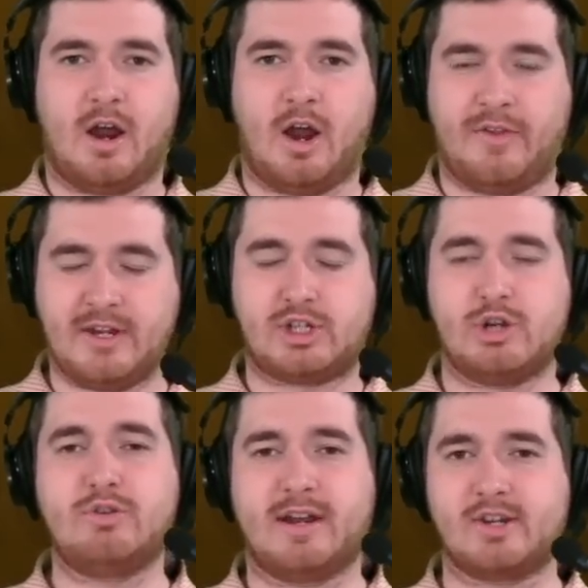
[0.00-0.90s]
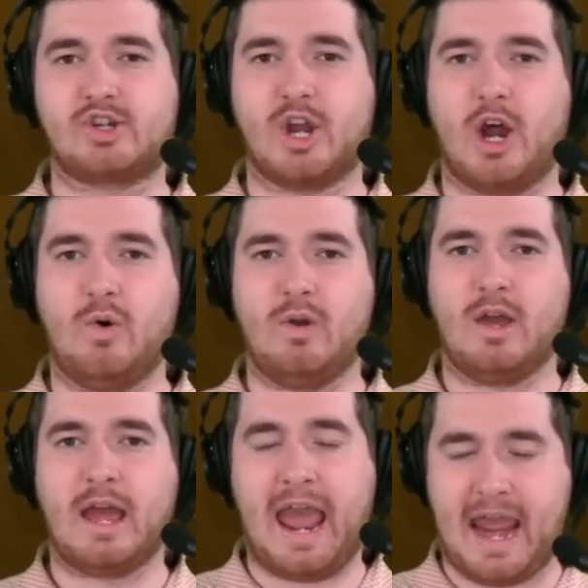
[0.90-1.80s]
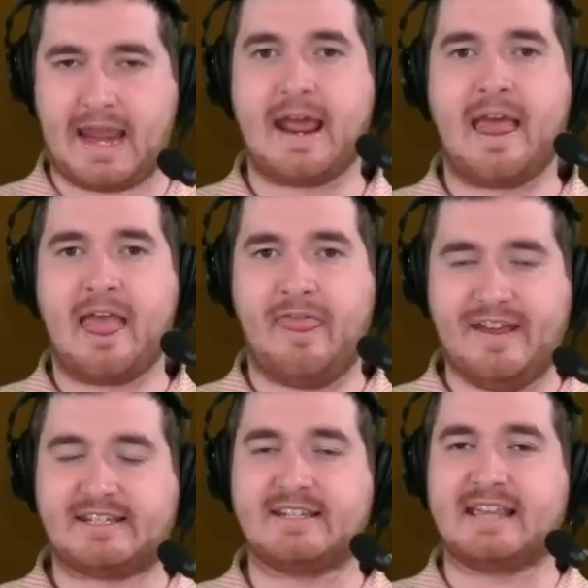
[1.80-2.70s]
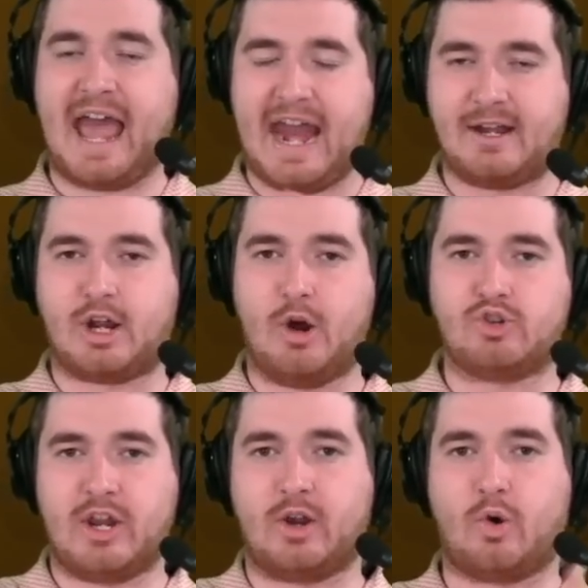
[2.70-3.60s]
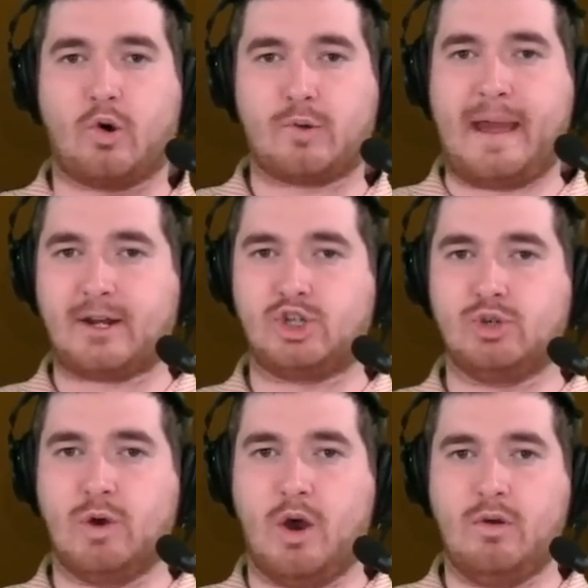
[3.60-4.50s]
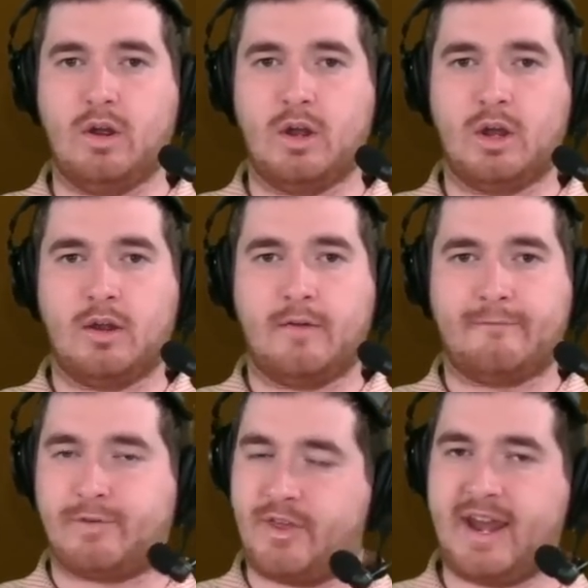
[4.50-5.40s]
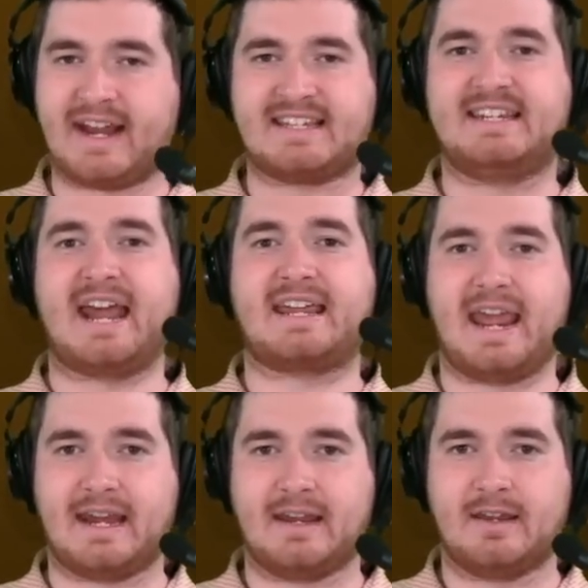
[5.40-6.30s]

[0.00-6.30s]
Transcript: Are these two going to show, hey, this is the head coach and quarterback duo for the next decade?